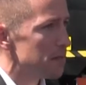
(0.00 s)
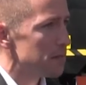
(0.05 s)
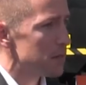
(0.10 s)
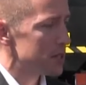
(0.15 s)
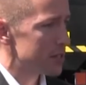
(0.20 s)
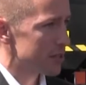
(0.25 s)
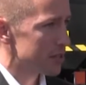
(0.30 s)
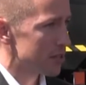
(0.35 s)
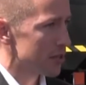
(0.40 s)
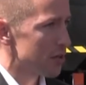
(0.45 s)

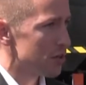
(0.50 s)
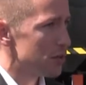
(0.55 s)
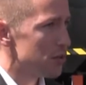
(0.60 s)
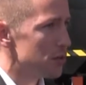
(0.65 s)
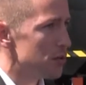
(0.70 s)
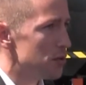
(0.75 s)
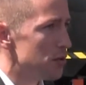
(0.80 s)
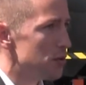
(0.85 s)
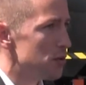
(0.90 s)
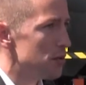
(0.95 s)
This is our
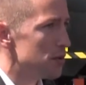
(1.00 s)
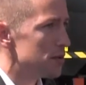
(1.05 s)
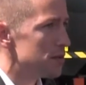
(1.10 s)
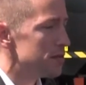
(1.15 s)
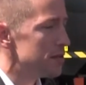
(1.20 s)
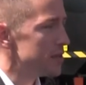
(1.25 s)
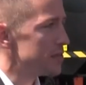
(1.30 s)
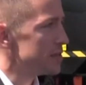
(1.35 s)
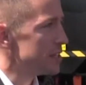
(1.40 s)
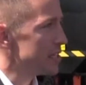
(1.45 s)
new
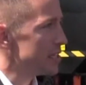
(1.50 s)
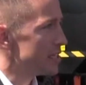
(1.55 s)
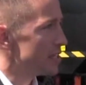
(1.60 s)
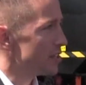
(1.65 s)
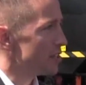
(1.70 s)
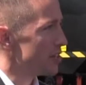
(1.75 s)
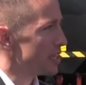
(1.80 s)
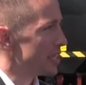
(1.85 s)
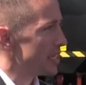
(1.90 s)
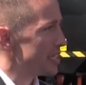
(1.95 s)

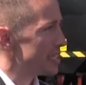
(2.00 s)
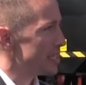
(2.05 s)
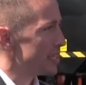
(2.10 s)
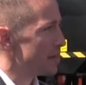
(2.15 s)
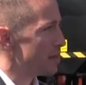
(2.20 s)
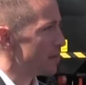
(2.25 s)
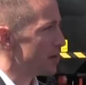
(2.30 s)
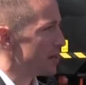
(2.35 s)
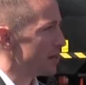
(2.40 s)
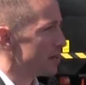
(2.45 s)
1500
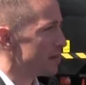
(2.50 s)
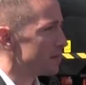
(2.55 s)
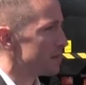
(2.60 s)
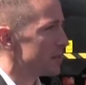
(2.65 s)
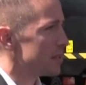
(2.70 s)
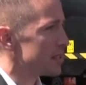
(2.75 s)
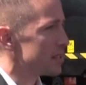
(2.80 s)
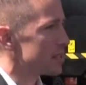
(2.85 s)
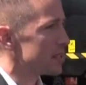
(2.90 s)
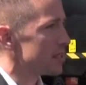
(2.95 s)
AJP.
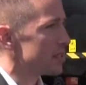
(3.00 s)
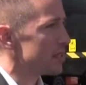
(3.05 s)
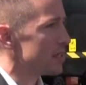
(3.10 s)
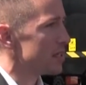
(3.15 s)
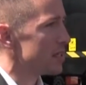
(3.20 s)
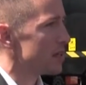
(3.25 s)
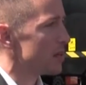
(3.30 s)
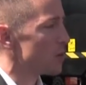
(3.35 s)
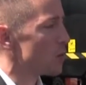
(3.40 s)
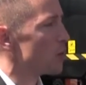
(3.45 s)
It's
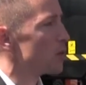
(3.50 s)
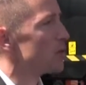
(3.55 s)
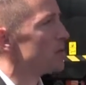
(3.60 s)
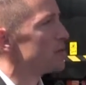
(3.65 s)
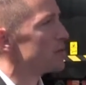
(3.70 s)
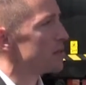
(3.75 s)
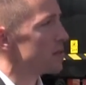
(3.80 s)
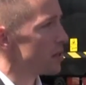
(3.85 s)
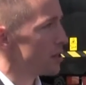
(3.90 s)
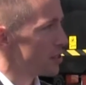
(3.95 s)
the
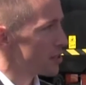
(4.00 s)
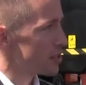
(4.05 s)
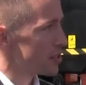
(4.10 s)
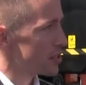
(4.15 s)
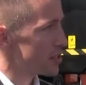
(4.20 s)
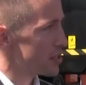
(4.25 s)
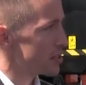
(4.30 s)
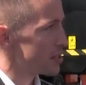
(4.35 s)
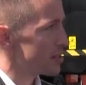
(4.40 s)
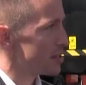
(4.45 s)
world's
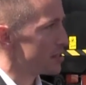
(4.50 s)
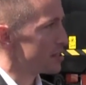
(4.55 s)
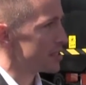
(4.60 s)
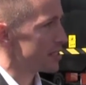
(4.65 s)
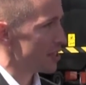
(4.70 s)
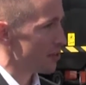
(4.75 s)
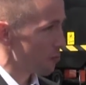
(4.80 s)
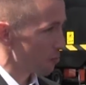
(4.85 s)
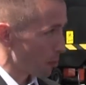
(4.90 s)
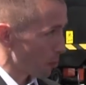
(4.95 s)
largest
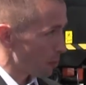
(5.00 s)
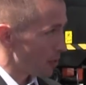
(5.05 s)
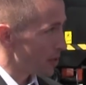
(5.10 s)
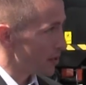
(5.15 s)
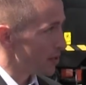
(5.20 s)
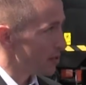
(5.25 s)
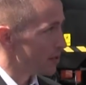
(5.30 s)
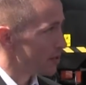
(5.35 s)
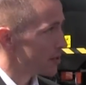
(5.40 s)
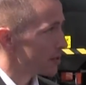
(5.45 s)

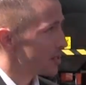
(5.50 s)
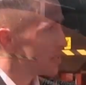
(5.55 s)
self-propelled